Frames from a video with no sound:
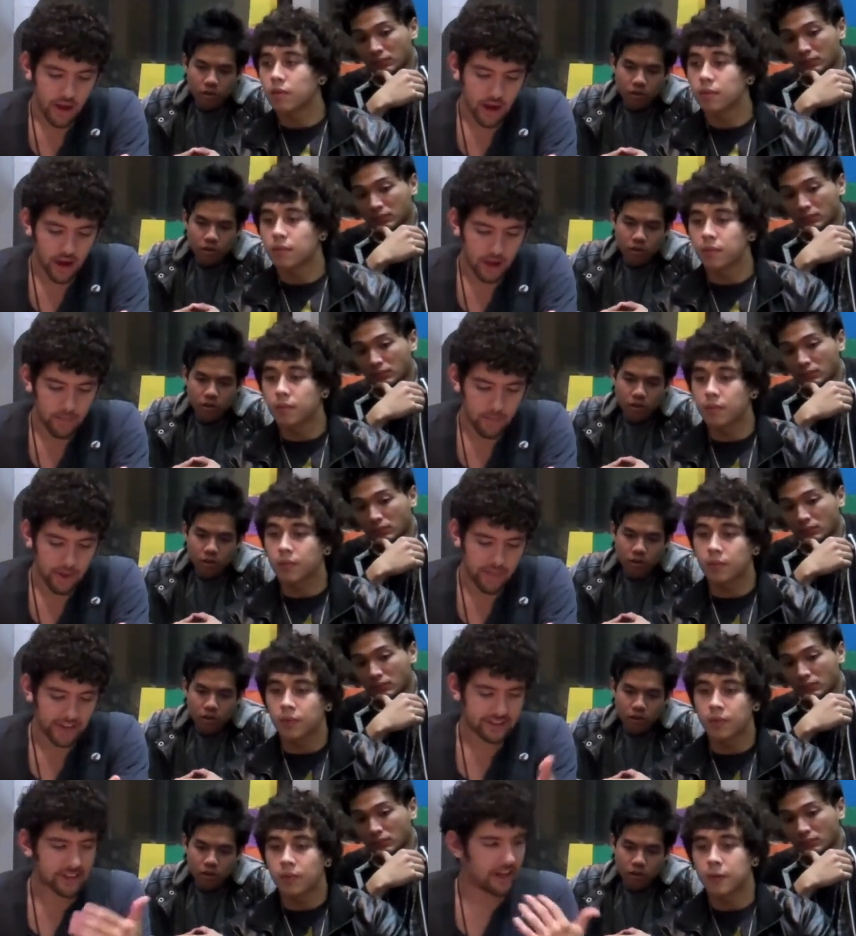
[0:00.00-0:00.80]
Speaker 1: um, and
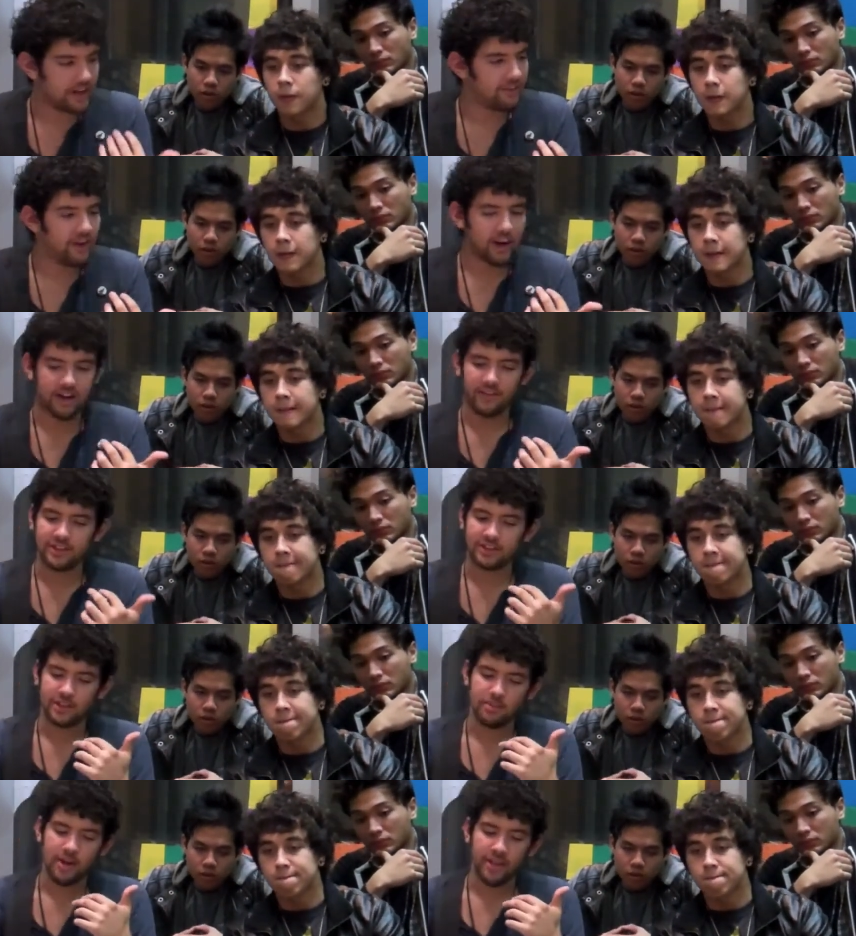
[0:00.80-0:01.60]
that's kind of how I
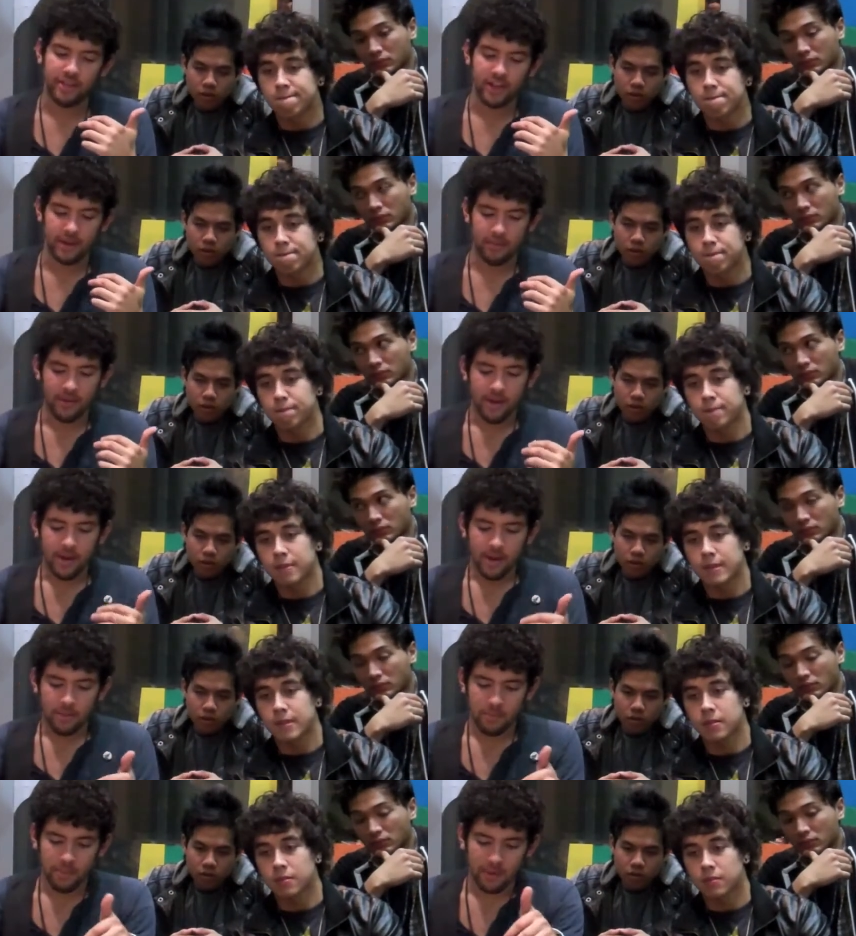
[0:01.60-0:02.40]
eventually met them.
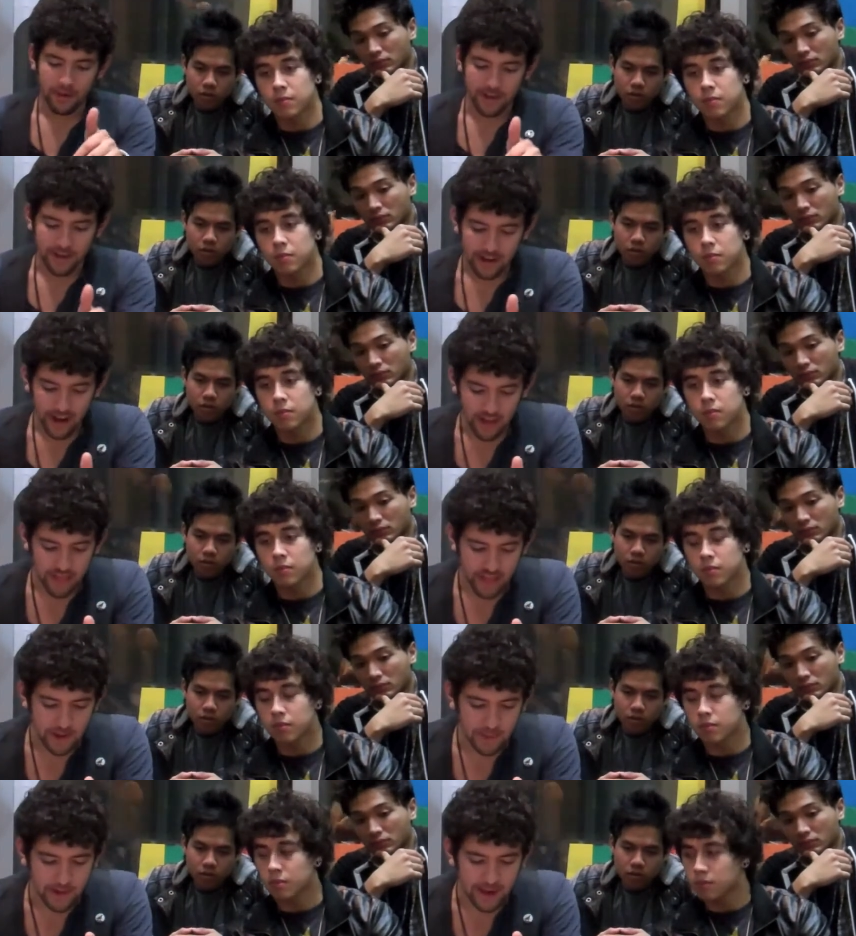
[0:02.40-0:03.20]
But I
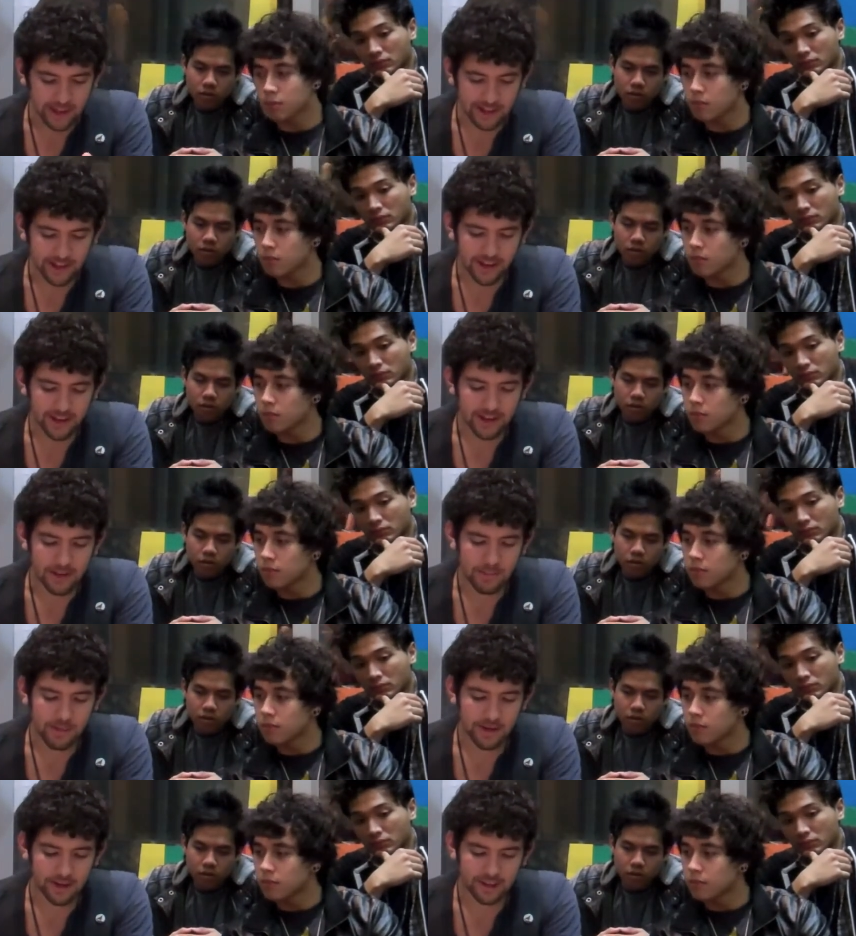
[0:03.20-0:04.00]
think we got lucky
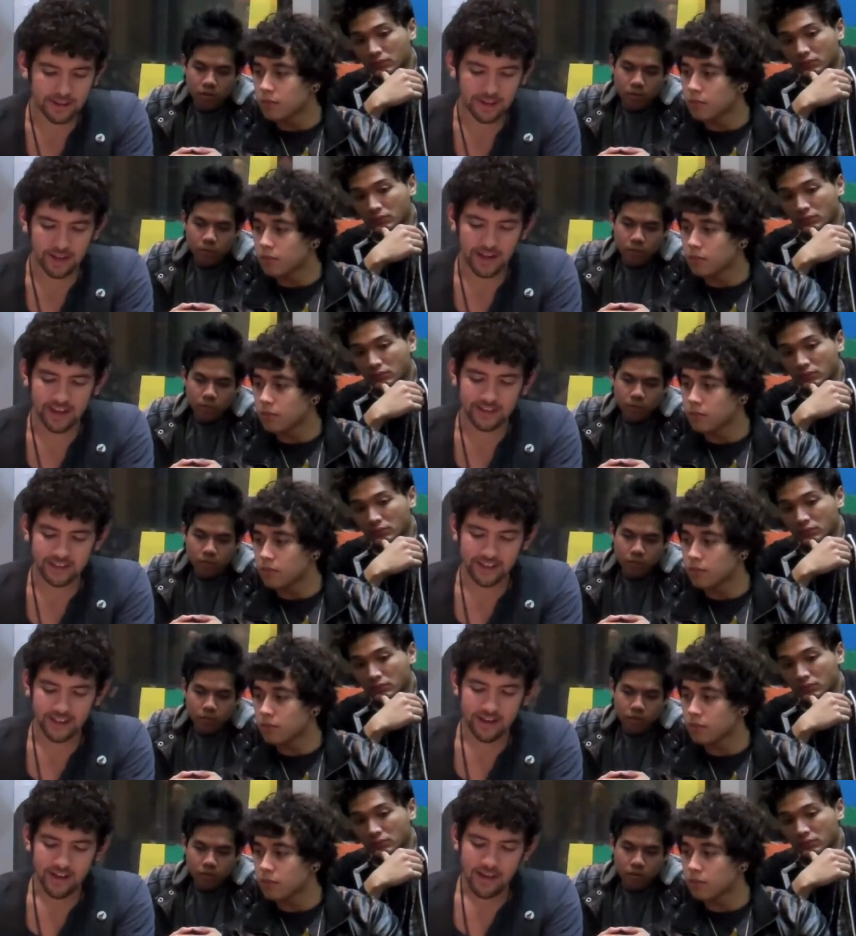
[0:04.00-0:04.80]
because there
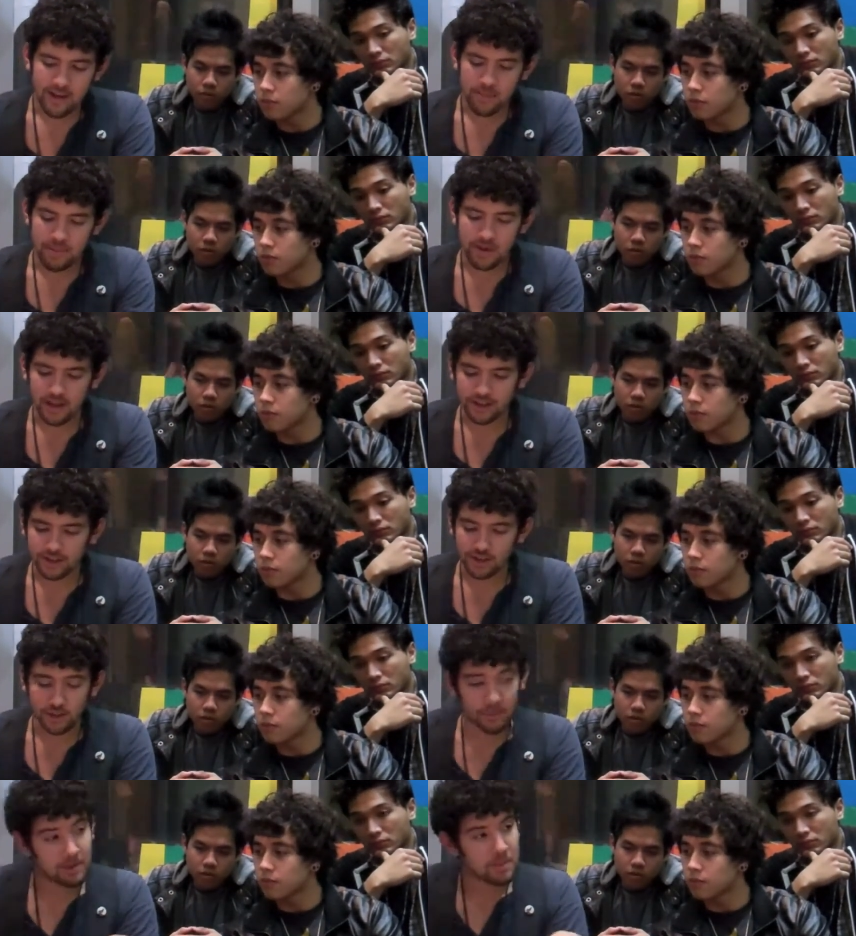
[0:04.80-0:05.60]
isn't, because there's
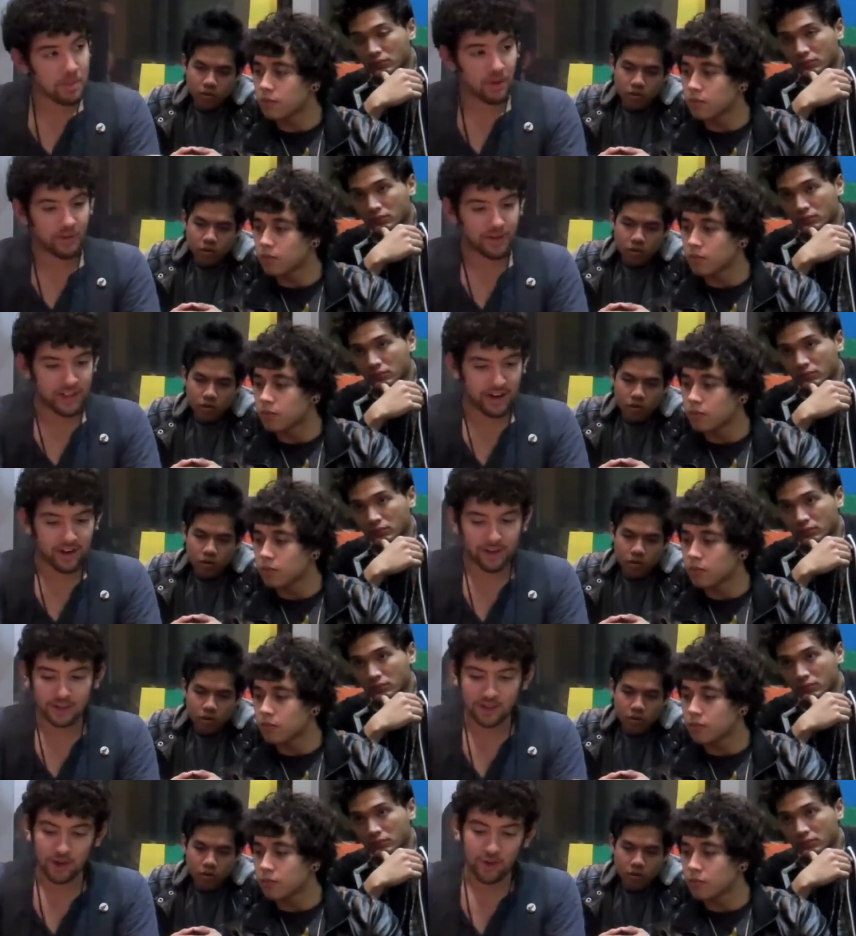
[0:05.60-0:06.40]
so many people over there and
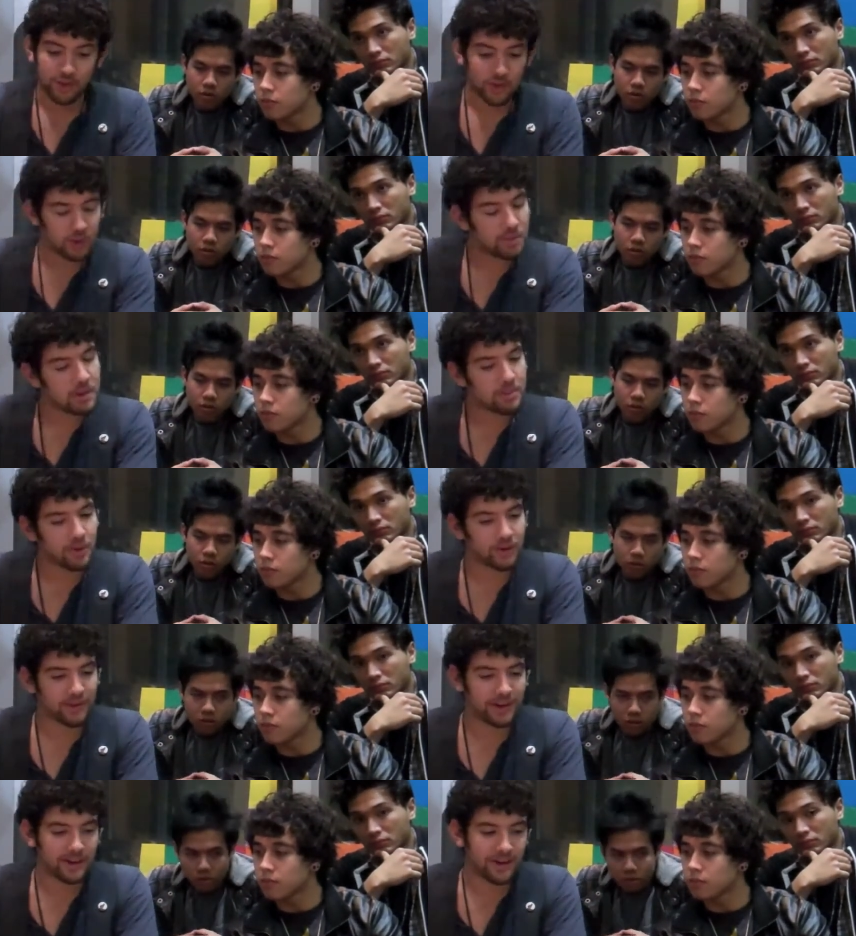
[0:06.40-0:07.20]
there's so few people
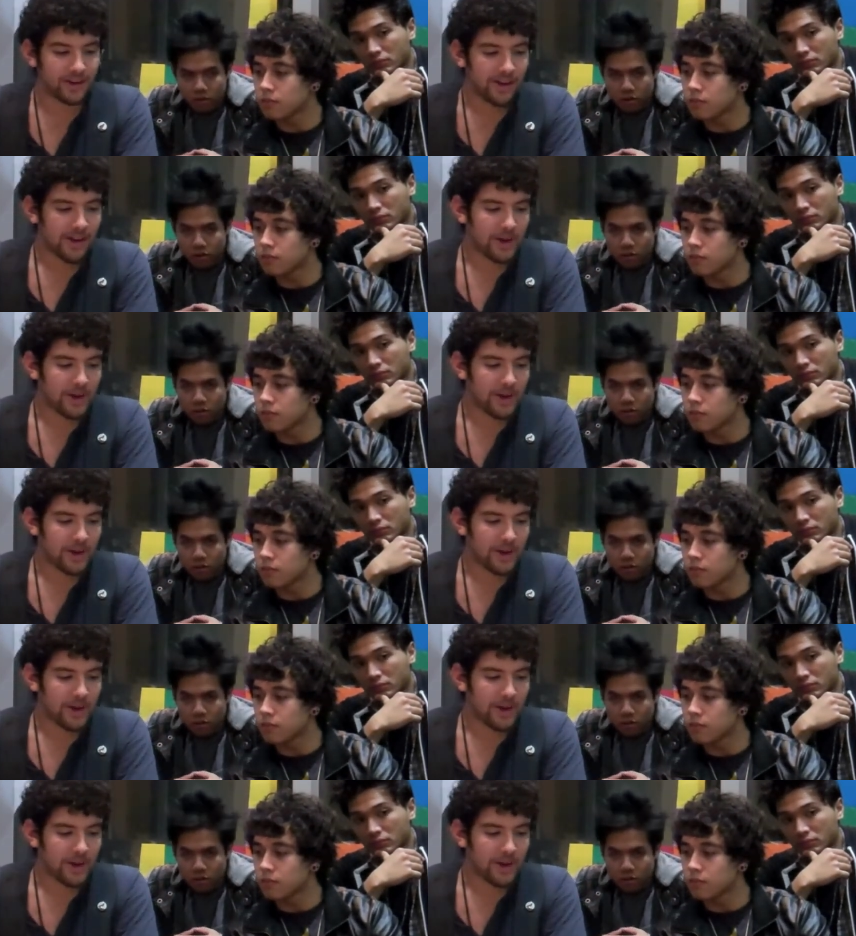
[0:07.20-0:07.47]
over here.